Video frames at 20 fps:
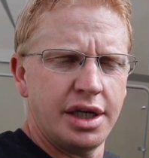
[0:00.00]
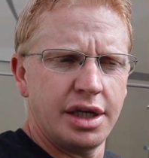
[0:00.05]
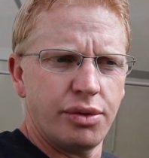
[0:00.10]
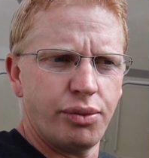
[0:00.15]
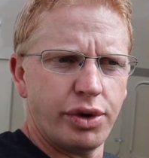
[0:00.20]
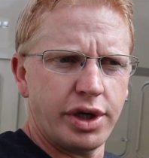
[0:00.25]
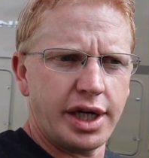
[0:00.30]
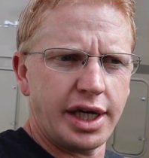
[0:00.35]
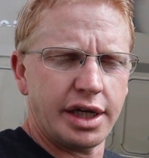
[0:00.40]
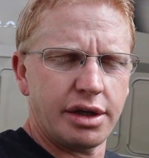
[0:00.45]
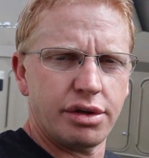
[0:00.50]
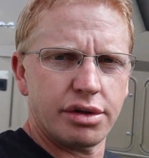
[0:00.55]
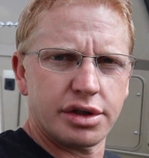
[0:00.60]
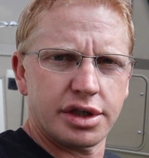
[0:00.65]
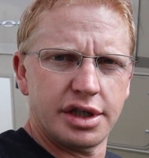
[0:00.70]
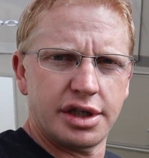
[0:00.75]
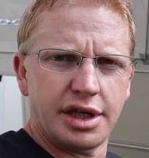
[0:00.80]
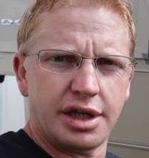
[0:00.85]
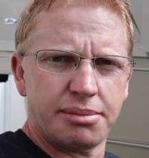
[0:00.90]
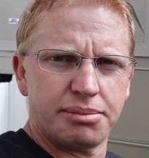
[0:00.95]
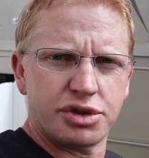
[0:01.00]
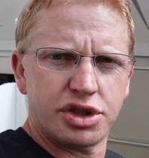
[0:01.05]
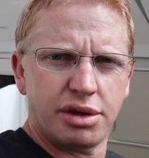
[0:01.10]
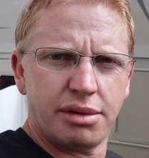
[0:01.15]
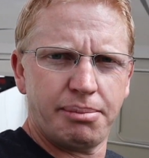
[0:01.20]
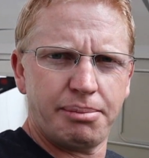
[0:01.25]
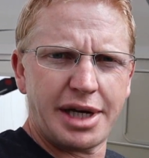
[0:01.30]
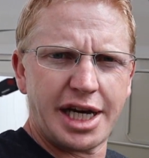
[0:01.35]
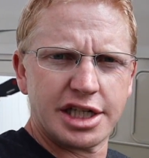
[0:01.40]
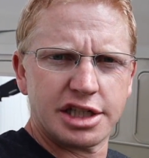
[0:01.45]
when I hooked it up
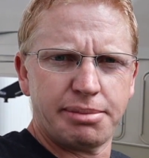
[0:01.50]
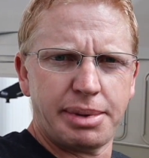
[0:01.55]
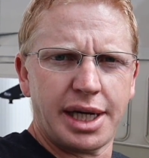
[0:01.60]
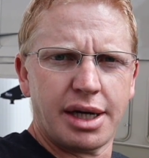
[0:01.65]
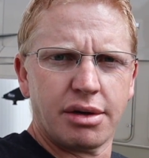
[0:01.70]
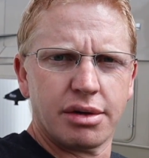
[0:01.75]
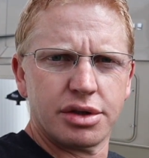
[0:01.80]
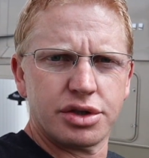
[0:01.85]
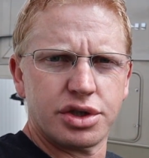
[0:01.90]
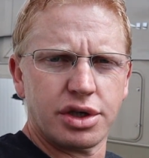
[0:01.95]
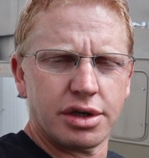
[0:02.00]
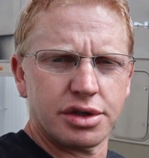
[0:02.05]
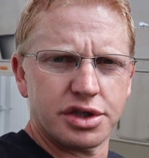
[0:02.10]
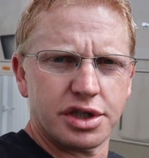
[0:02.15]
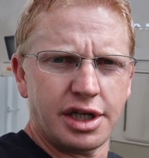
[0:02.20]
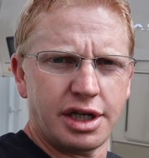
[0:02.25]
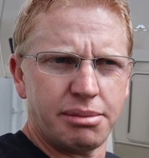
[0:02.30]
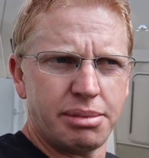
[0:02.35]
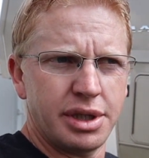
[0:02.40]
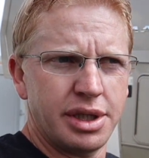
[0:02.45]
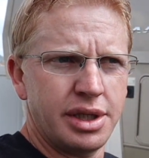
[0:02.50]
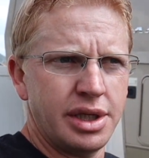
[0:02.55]
back to power to charge it up.